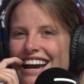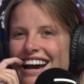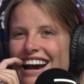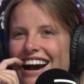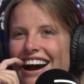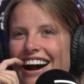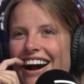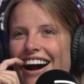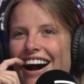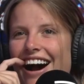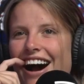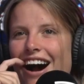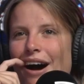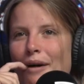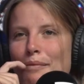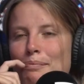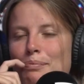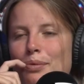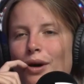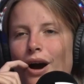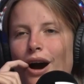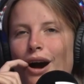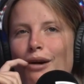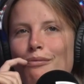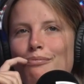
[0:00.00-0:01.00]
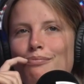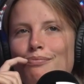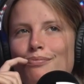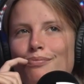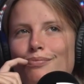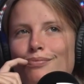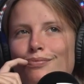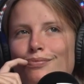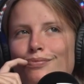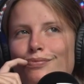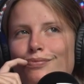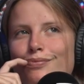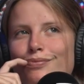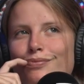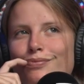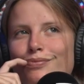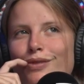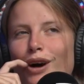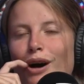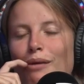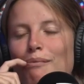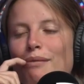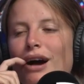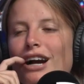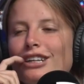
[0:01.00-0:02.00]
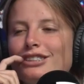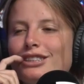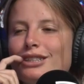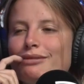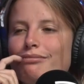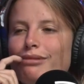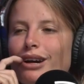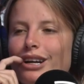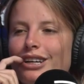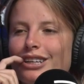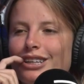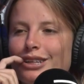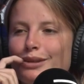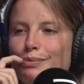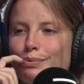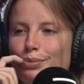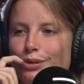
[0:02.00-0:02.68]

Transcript: I'm actually backing in